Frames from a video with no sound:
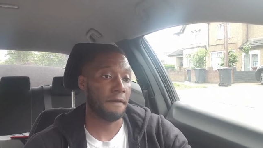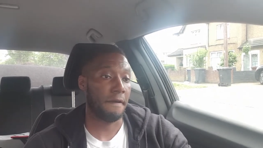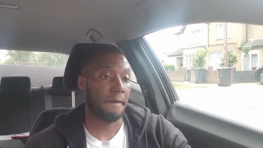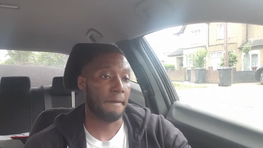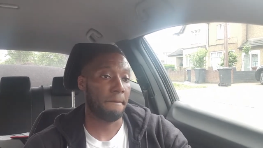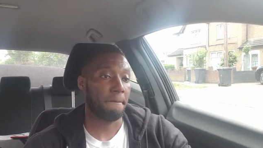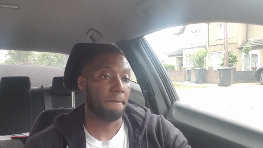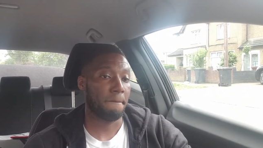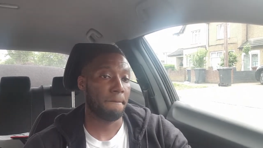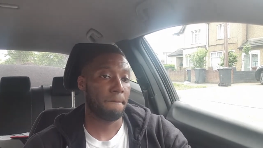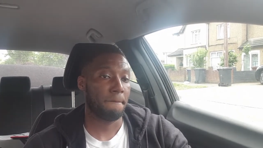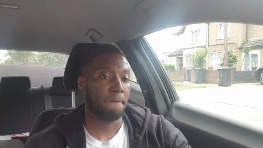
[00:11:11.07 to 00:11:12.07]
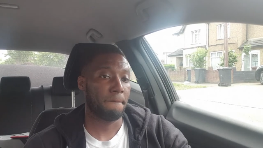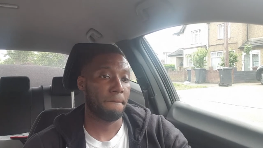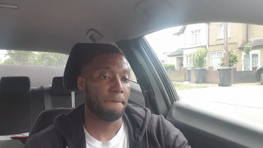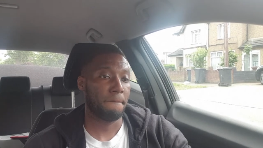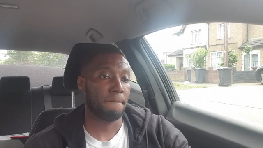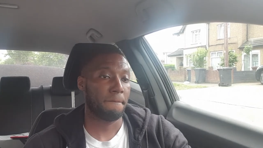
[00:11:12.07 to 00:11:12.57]

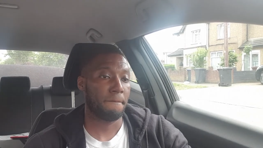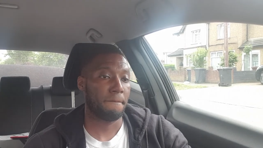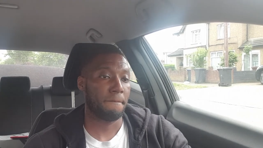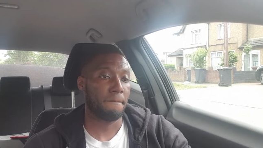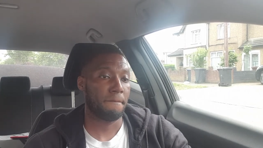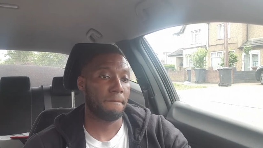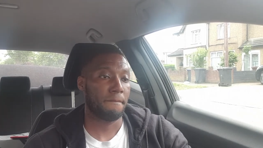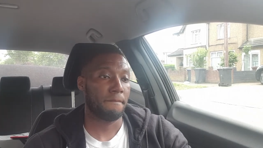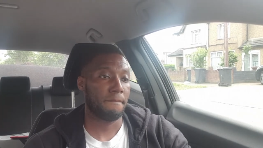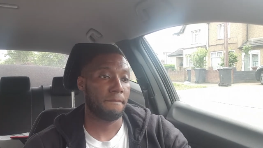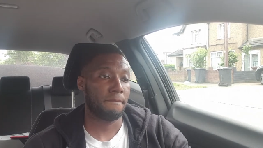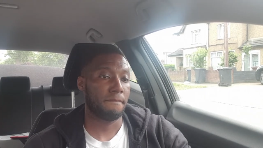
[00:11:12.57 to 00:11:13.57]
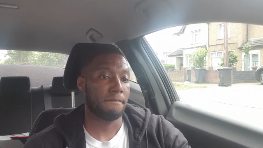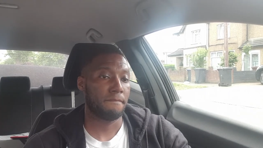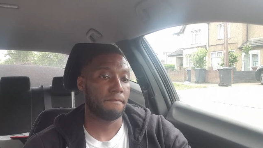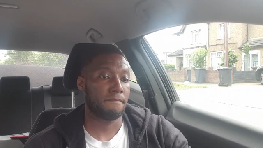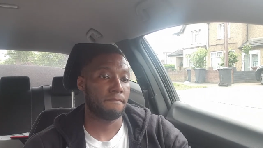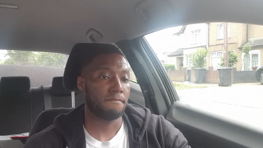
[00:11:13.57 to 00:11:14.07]

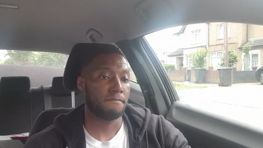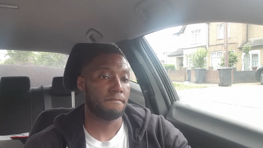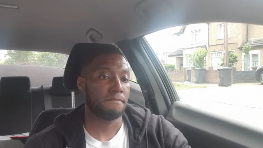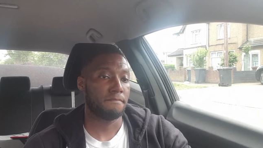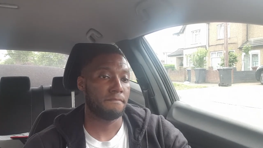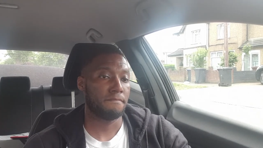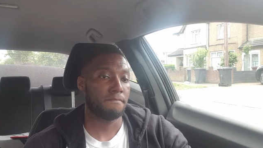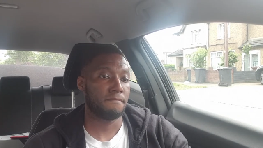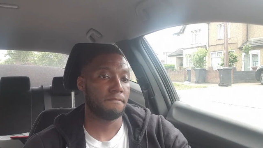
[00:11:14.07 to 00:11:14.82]
Nothing is said.